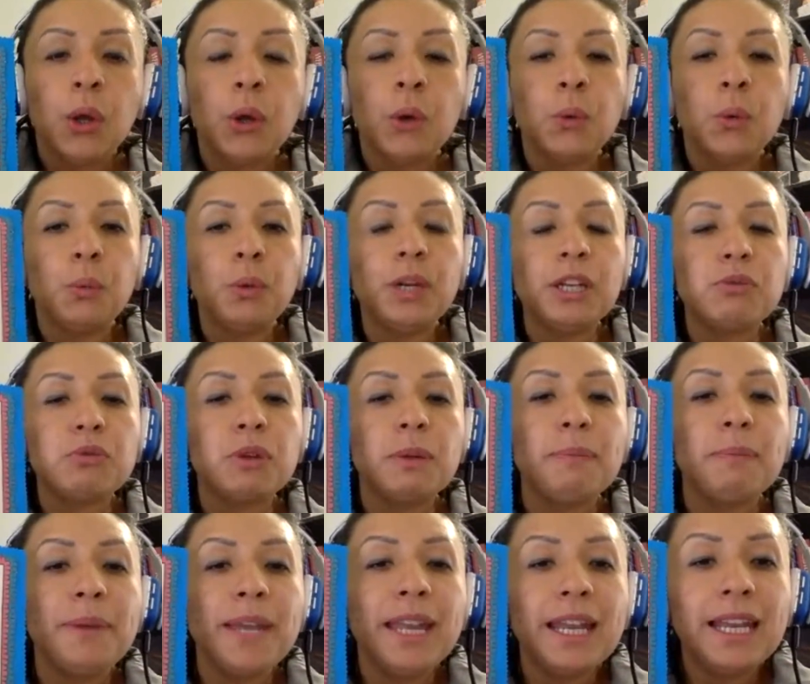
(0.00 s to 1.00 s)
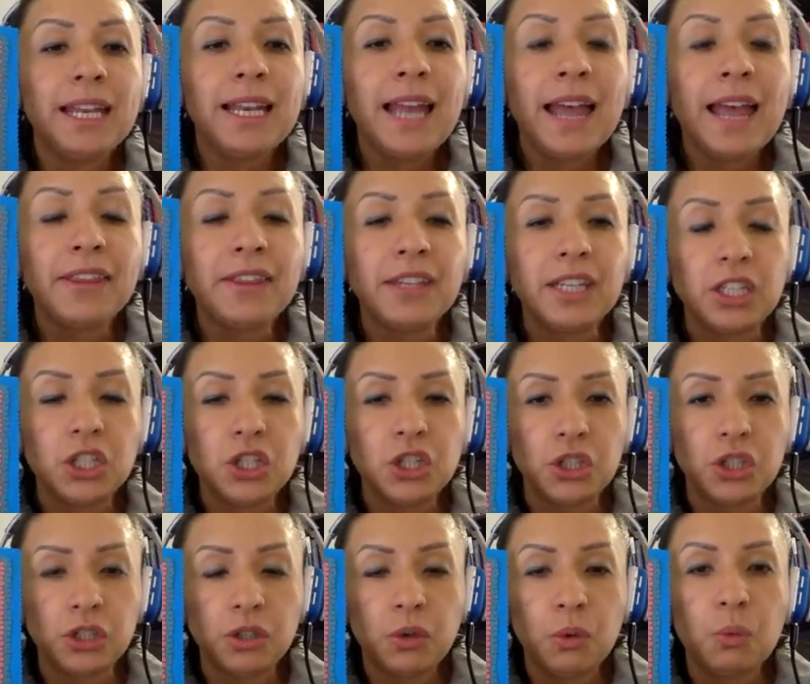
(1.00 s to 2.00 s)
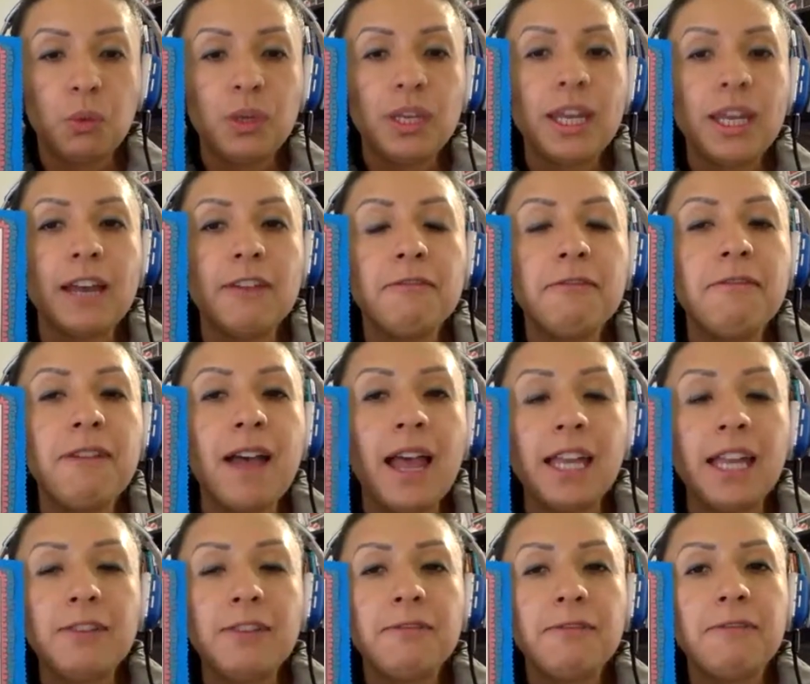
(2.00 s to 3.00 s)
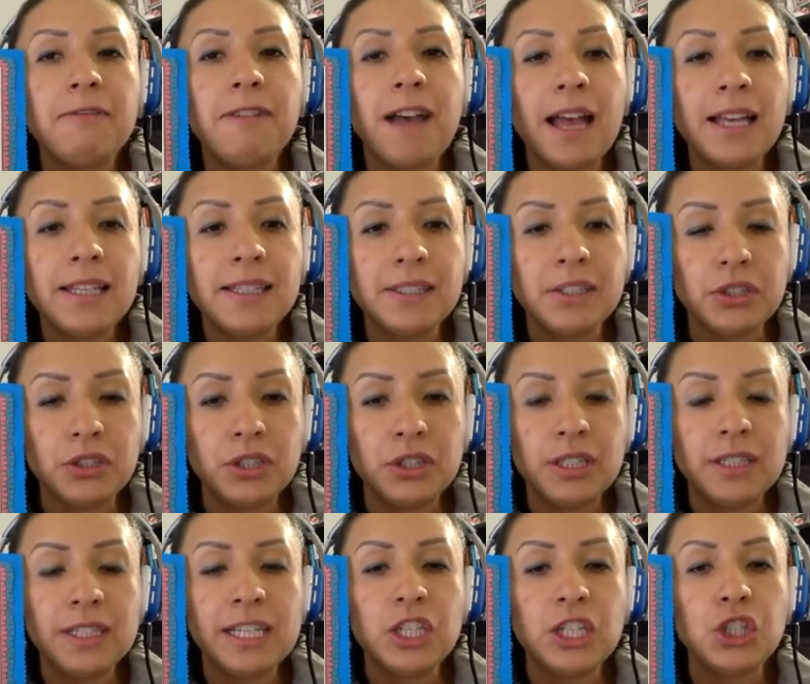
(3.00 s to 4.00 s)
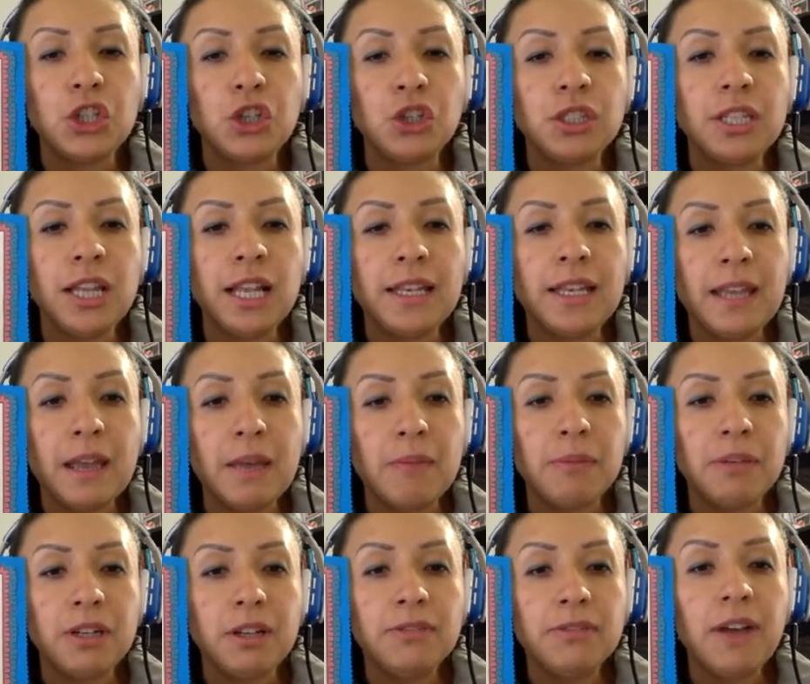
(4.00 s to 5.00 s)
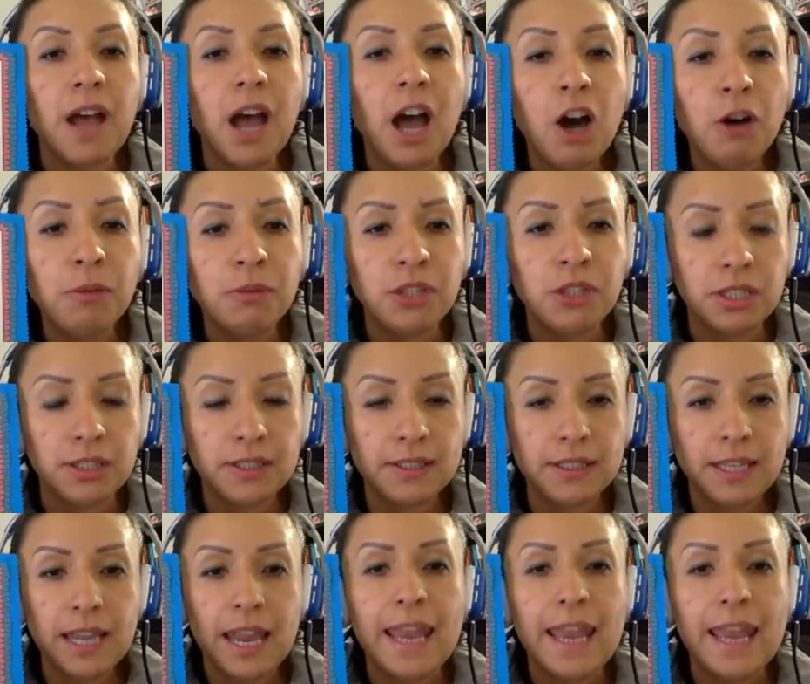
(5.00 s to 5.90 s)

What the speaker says: With repeated addition, we can find faster the total number of objects.